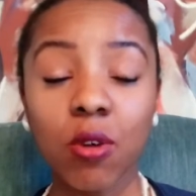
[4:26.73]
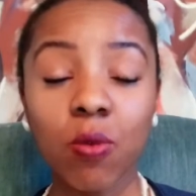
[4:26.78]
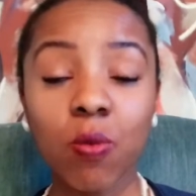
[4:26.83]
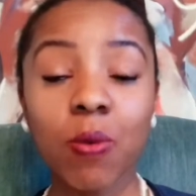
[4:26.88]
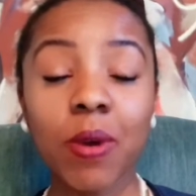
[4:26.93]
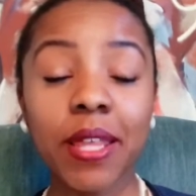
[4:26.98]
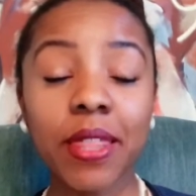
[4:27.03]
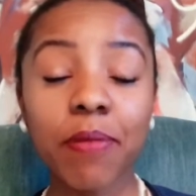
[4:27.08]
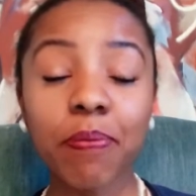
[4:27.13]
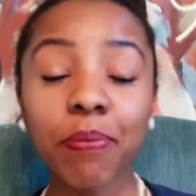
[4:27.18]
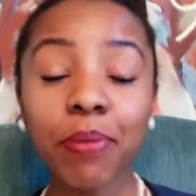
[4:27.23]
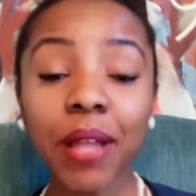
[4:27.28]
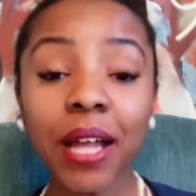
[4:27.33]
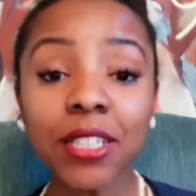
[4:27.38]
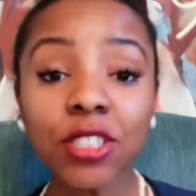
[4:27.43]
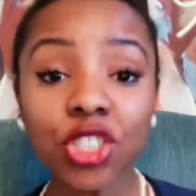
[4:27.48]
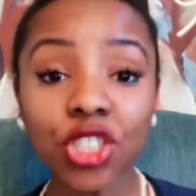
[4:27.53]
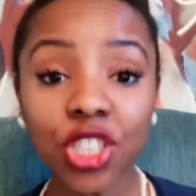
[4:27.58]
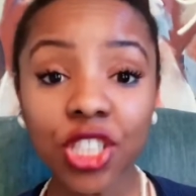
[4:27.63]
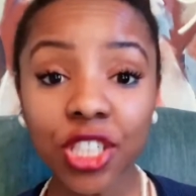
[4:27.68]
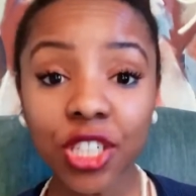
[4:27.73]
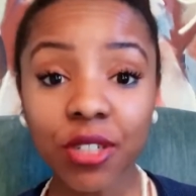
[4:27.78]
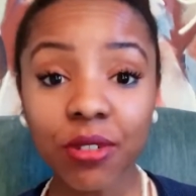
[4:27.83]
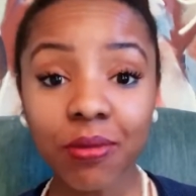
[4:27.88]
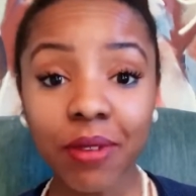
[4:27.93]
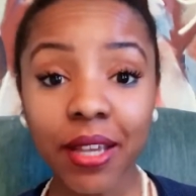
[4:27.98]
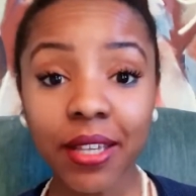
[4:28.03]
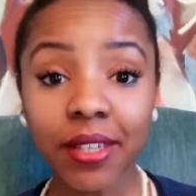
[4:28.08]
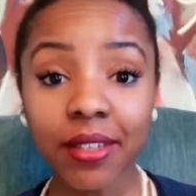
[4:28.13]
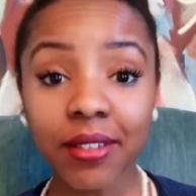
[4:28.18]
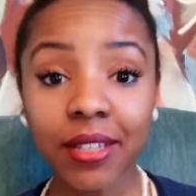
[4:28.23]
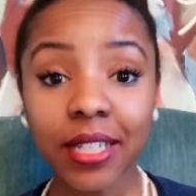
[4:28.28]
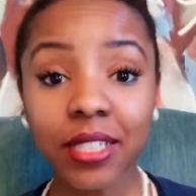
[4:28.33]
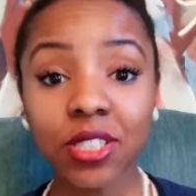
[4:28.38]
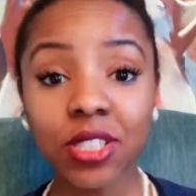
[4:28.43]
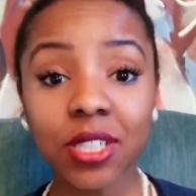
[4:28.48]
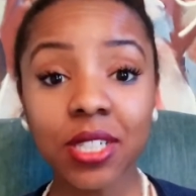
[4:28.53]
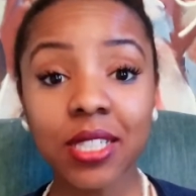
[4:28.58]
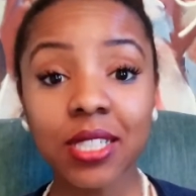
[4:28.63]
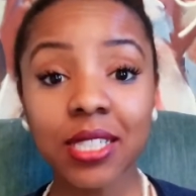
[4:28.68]
with blood sugar
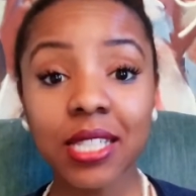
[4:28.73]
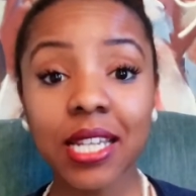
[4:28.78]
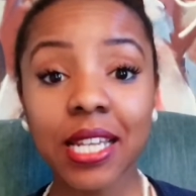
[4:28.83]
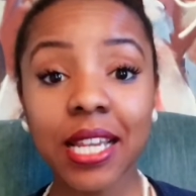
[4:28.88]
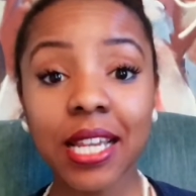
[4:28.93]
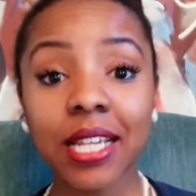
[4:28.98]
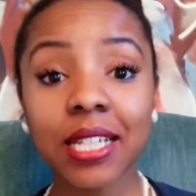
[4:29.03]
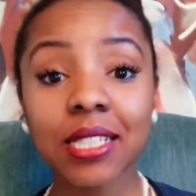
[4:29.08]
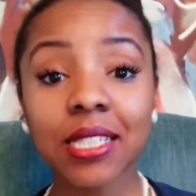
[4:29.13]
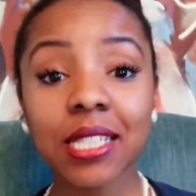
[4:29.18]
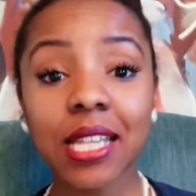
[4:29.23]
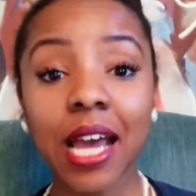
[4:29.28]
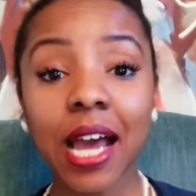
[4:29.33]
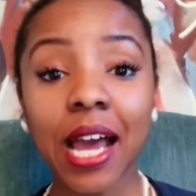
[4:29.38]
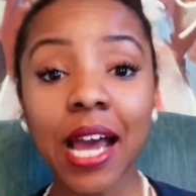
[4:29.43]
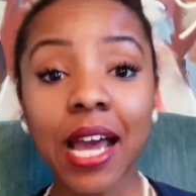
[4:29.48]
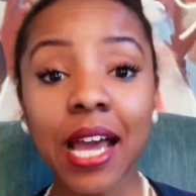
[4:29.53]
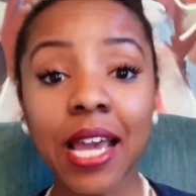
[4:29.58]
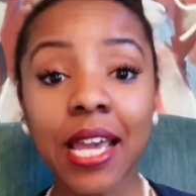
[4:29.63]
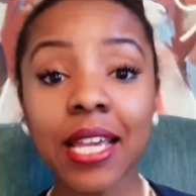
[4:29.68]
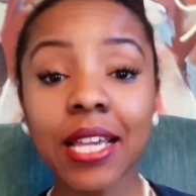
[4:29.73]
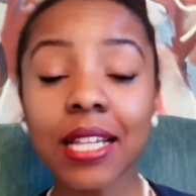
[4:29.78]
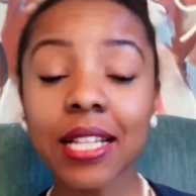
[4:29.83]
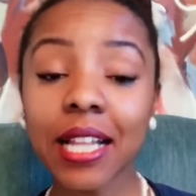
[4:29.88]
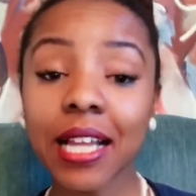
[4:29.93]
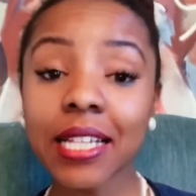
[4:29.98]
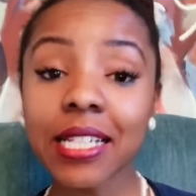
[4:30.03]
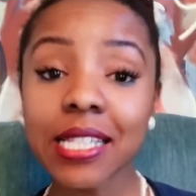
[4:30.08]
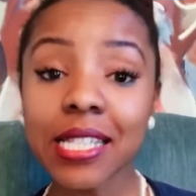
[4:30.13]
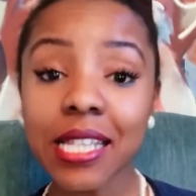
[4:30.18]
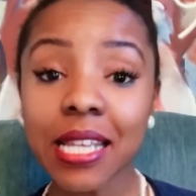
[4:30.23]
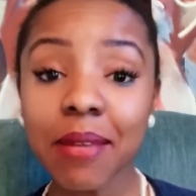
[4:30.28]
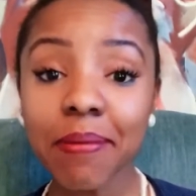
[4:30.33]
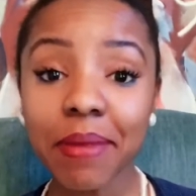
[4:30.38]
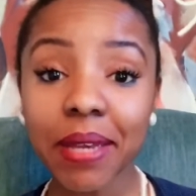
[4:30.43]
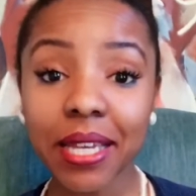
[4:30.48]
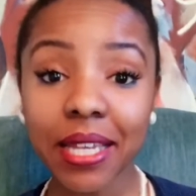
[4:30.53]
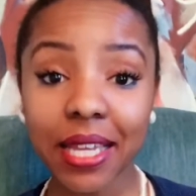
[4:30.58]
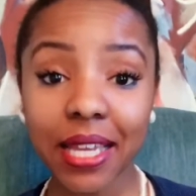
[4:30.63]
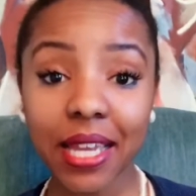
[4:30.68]
regulation. It's an
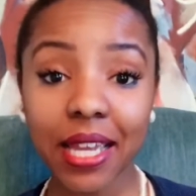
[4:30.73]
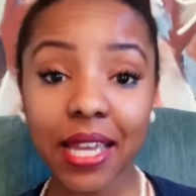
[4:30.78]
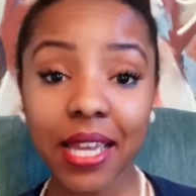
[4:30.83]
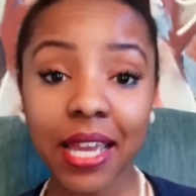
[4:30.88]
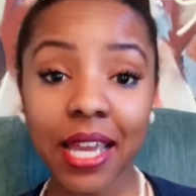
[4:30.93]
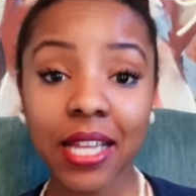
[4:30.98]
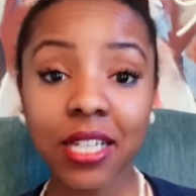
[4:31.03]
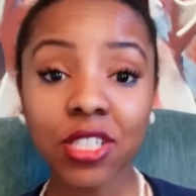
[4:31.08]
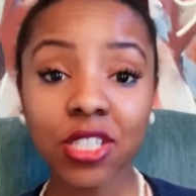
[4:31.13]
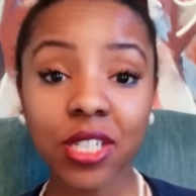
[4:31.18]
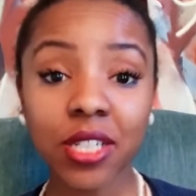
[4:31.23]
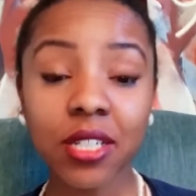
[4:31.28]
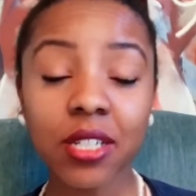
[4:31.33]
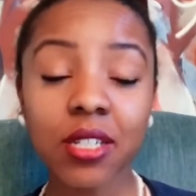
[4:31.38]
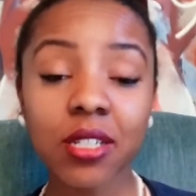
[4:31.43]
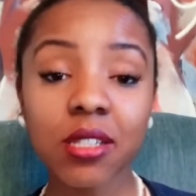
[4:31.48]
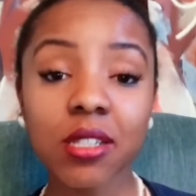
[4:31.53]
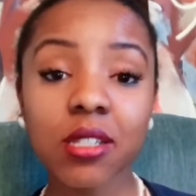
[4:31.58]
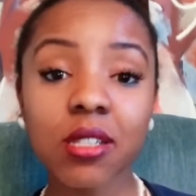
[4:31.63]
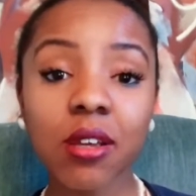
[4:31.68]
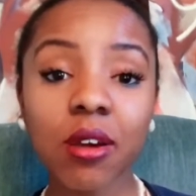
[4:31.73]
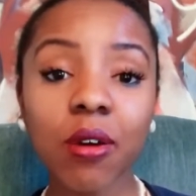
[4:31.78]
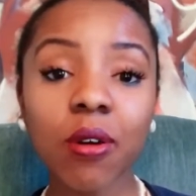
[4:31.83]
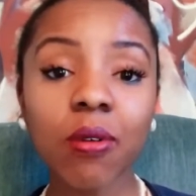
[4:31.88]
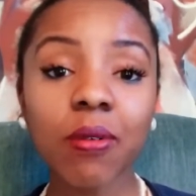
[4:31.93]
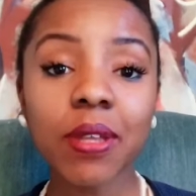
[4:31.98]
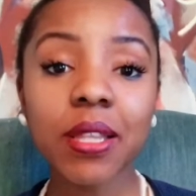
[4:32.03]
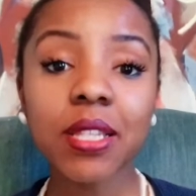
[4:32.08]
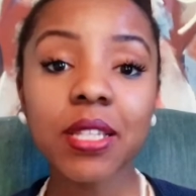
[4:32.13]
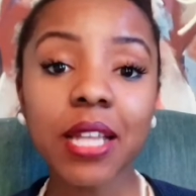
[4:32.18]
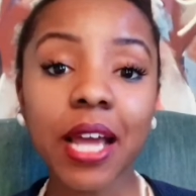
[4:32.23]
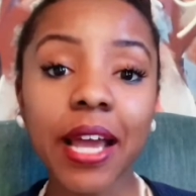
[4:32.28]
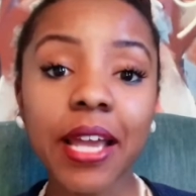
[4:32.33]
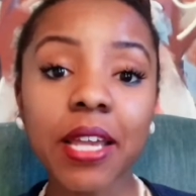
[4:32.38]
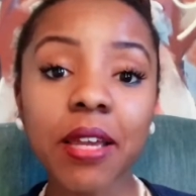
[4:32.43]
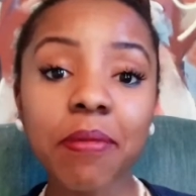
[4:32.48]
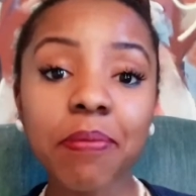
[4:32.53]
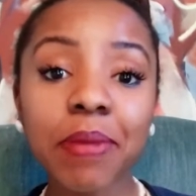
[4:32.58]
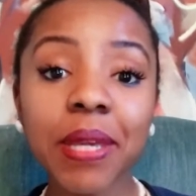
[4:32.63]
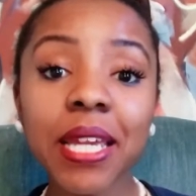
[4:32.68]
anti-glycemic agent. And so with
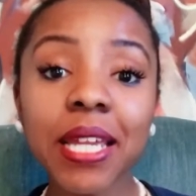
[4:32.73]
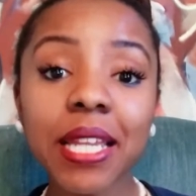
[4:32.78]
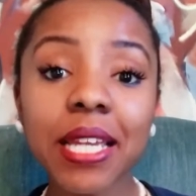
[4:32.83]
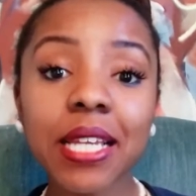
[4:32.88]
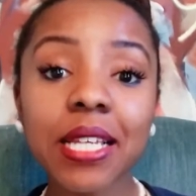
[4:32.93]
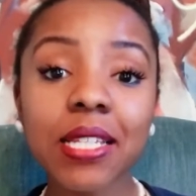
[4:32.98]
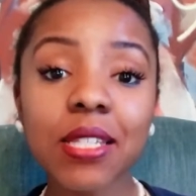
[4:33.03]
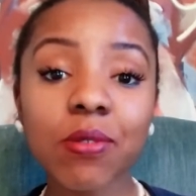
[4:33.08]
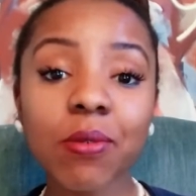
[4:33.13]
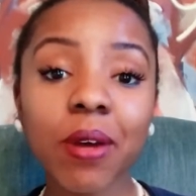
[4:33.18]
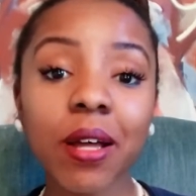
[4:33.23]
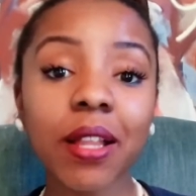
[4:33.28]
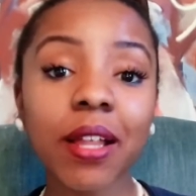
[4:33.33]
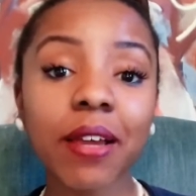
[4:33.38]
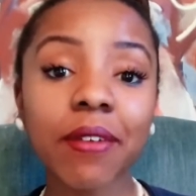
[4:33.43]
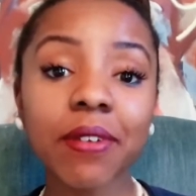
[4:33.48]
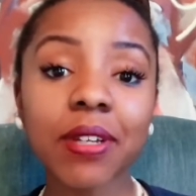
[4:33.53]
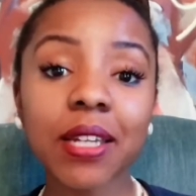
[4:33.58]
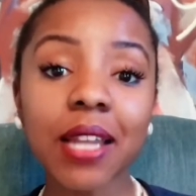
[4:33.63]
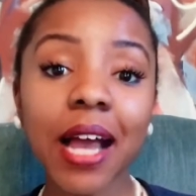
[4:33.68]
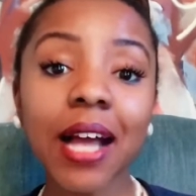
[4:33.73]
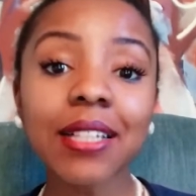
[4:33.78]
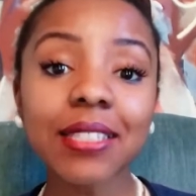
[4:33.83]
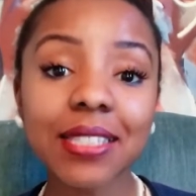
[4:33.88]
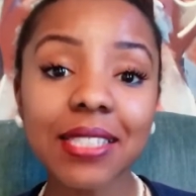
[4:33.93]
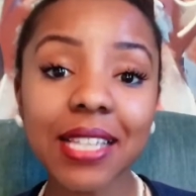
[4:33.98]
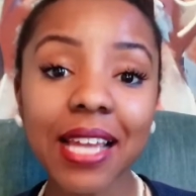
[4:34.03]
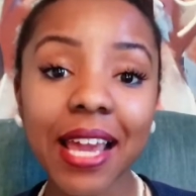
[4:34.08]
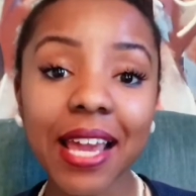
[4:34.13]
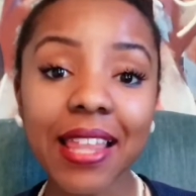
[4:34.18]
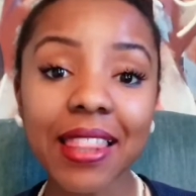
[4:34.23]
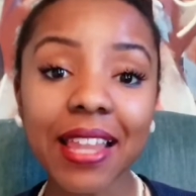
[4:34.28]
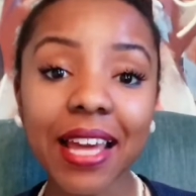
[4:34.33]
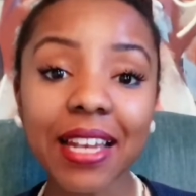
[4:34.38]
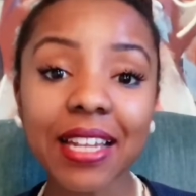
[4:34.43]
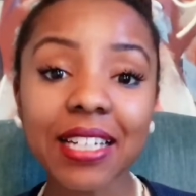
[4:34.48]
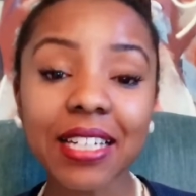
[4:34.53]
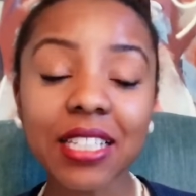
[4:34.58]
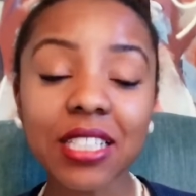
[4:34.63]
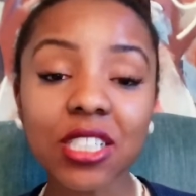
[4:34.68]
diabetes, while I would not say
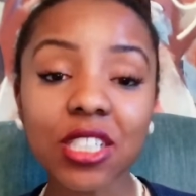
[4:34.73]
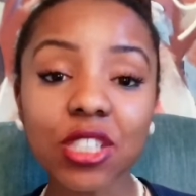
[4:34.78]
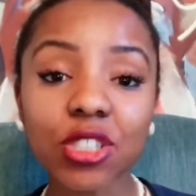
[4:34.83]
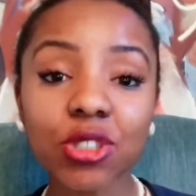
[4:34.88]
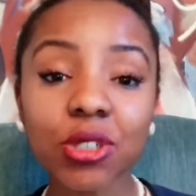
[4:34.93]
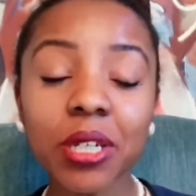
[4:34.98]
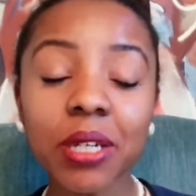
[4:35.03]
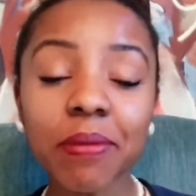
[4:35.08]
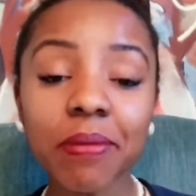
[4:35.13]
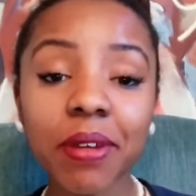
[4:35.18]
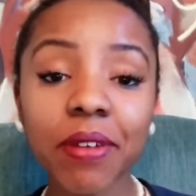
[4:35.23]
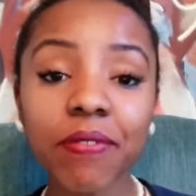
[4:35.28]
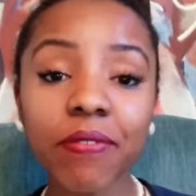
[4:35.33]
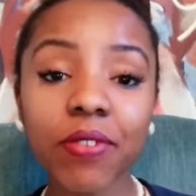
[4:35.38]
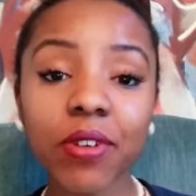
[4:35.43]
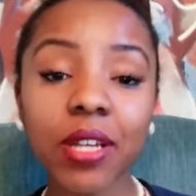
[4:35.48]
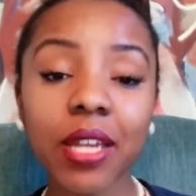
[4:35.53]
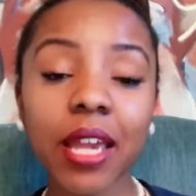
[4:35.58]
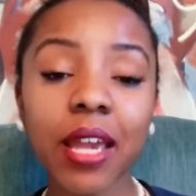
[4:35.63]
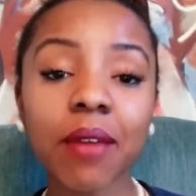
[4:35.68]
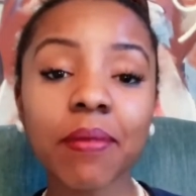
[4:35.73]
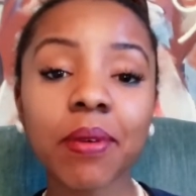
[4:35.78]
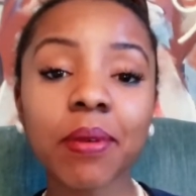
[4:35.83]
that it is a treatment for